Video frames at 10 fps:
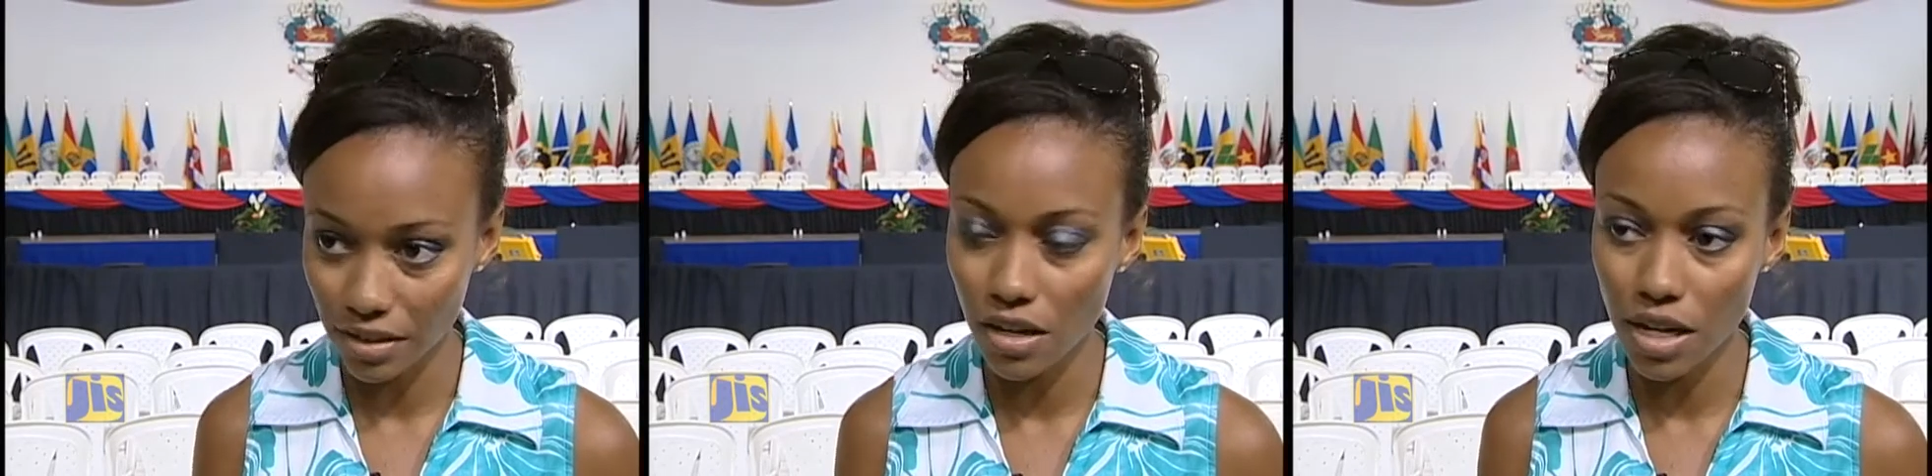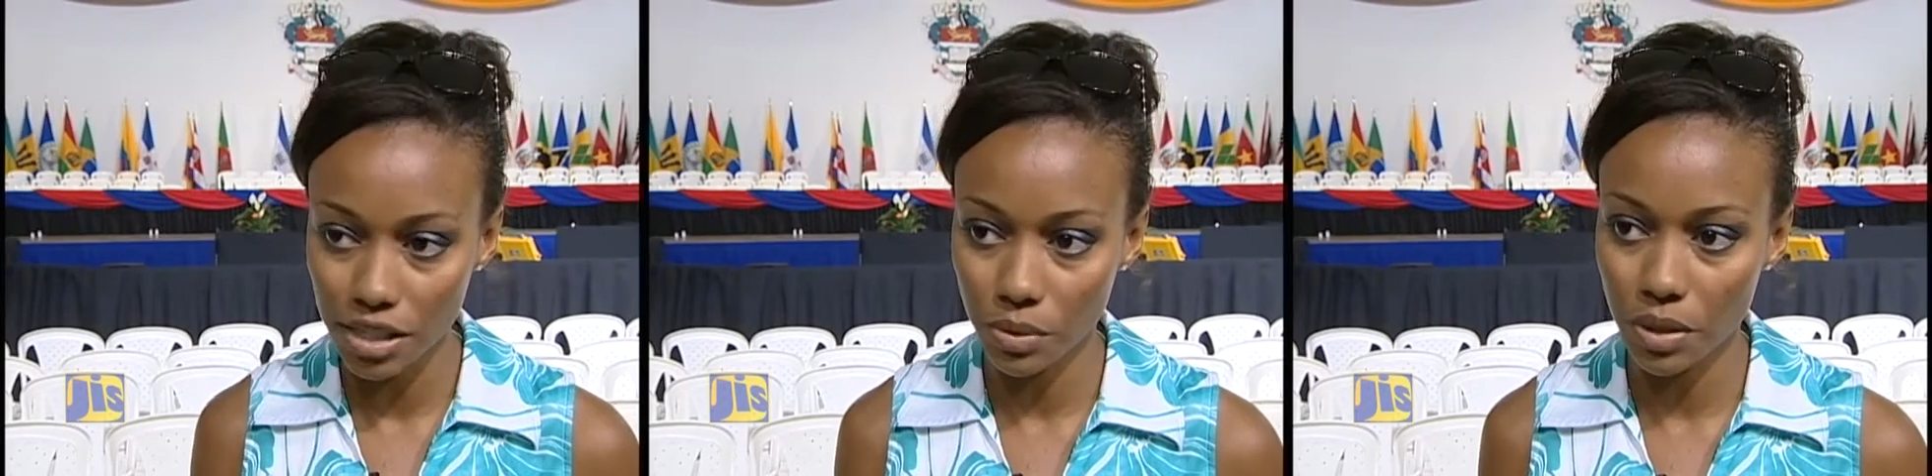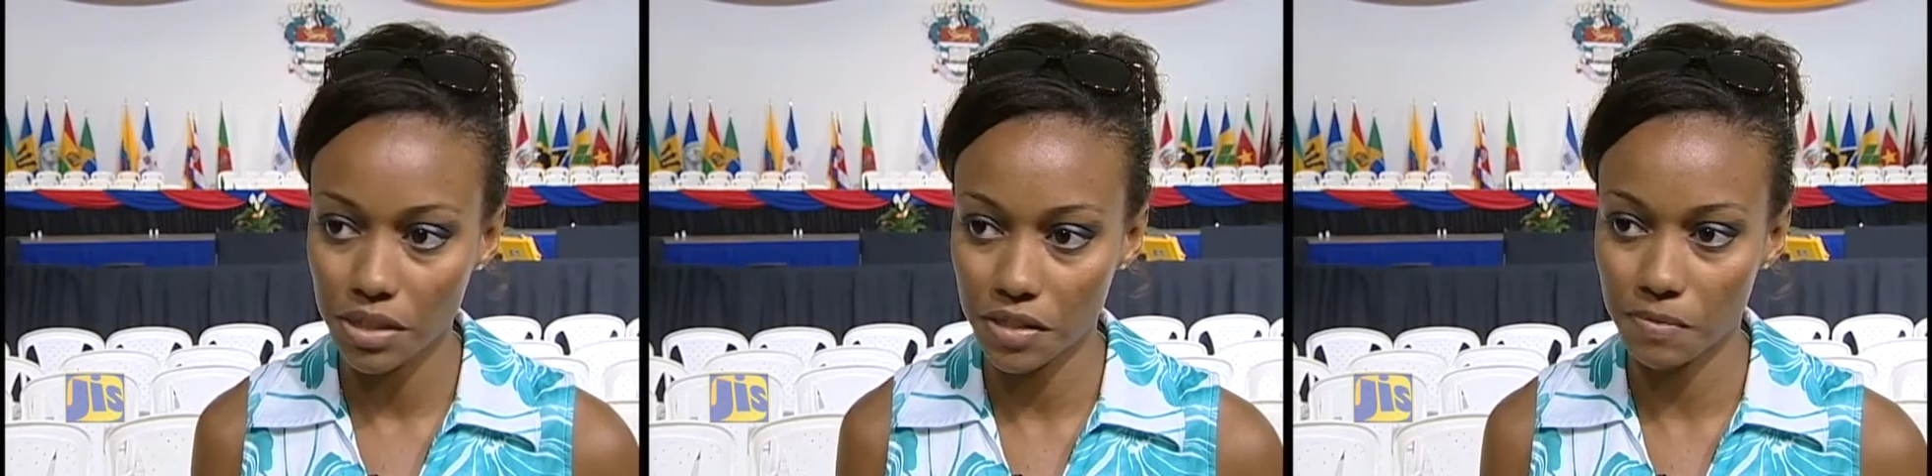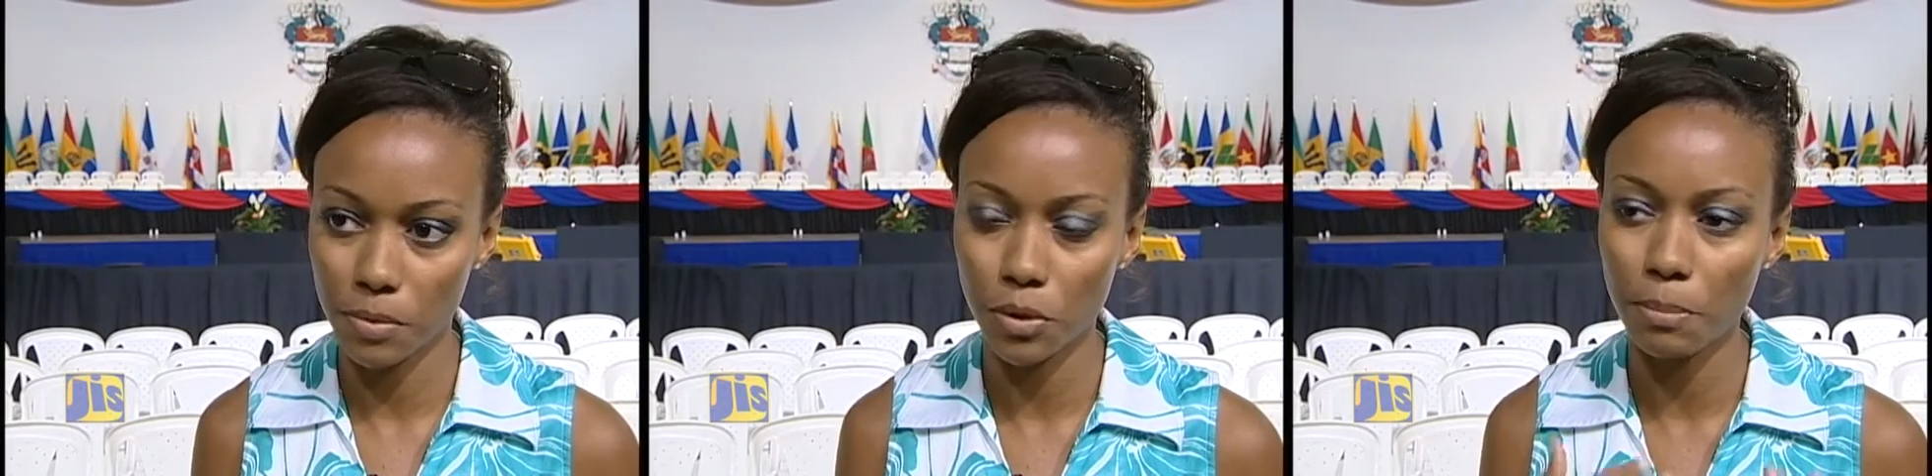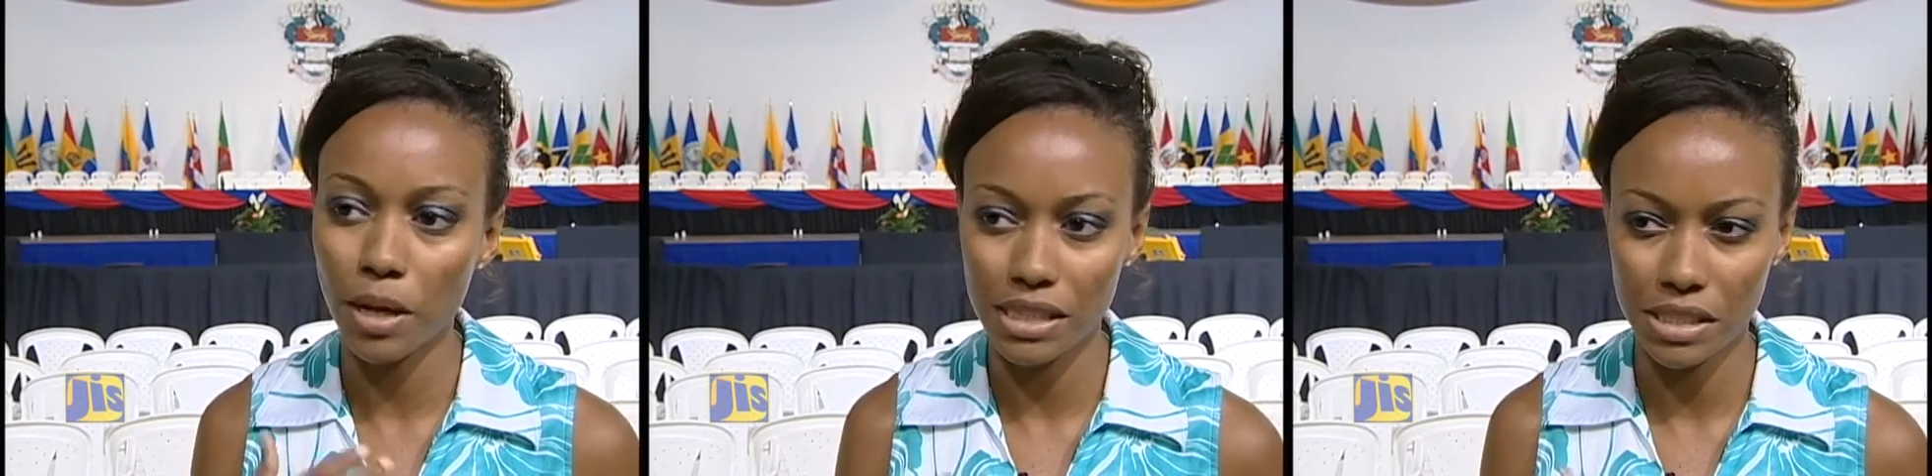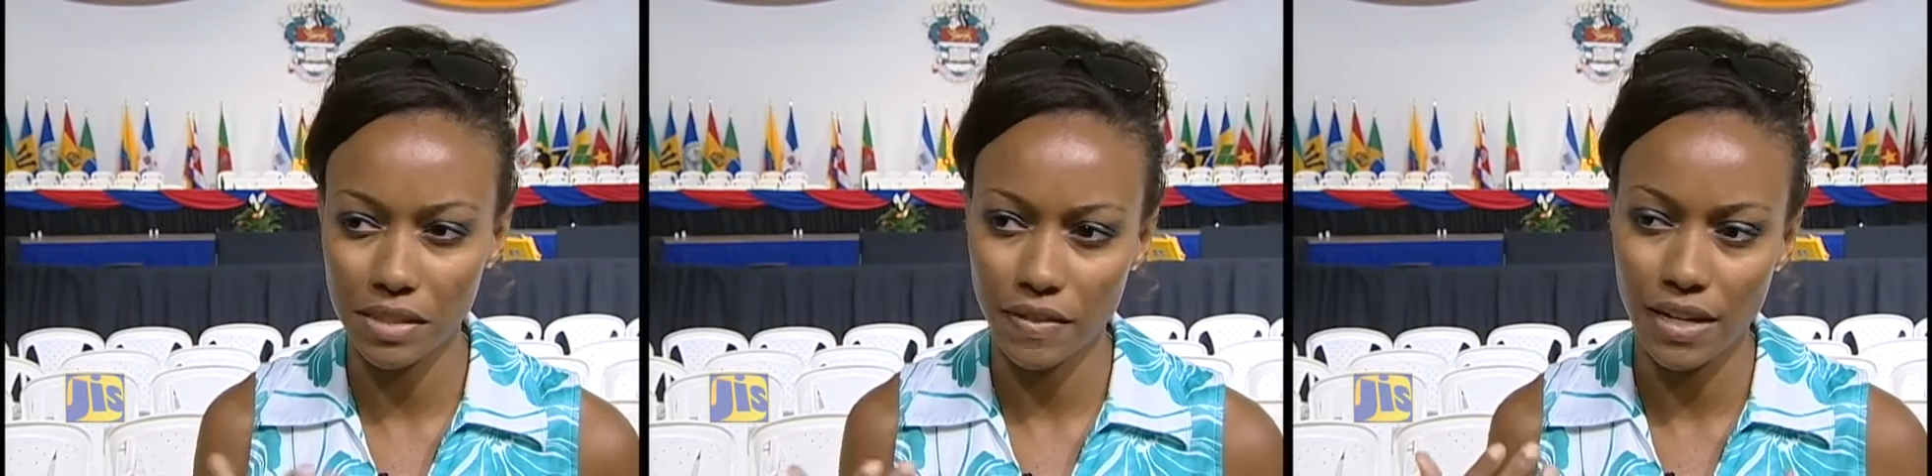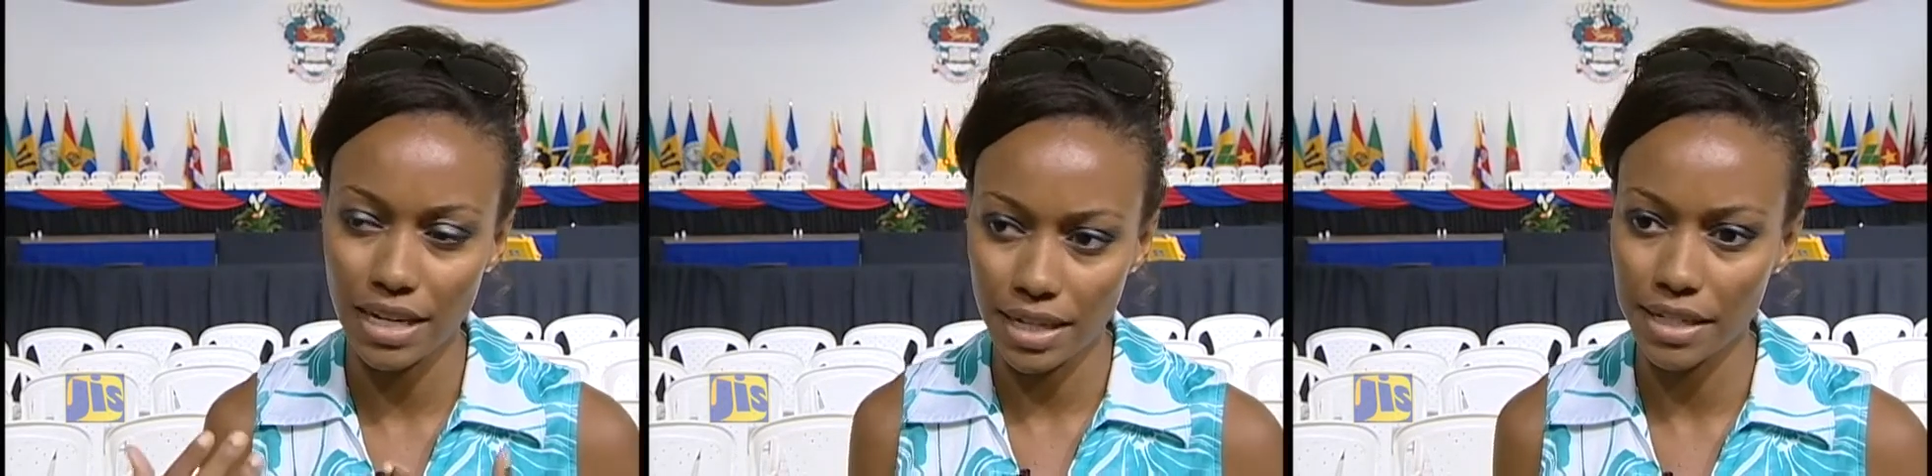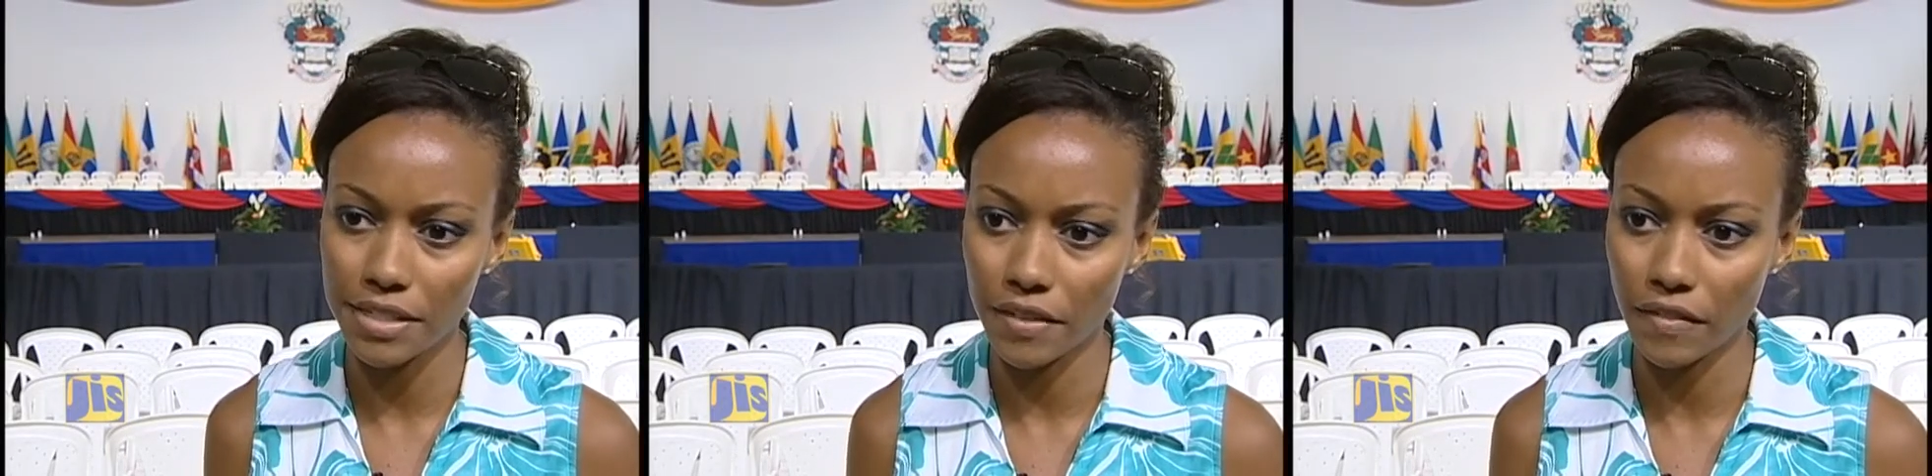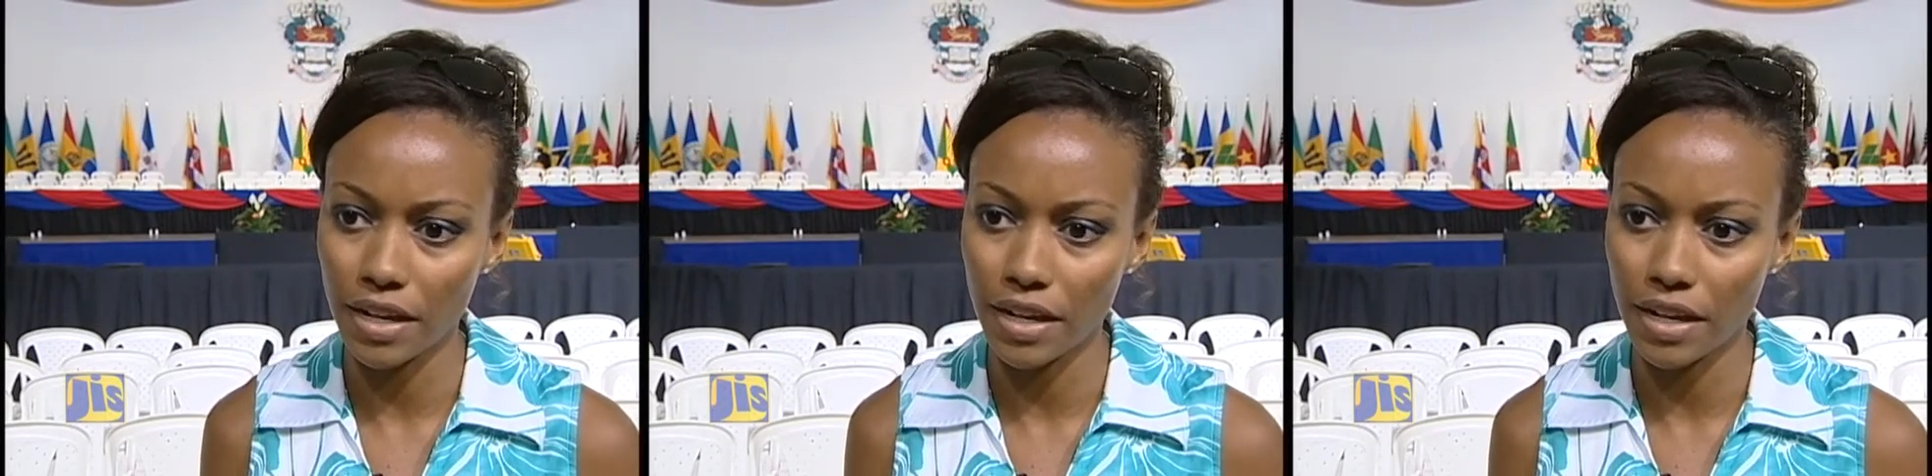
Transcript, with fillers: the consequences both positive and negative,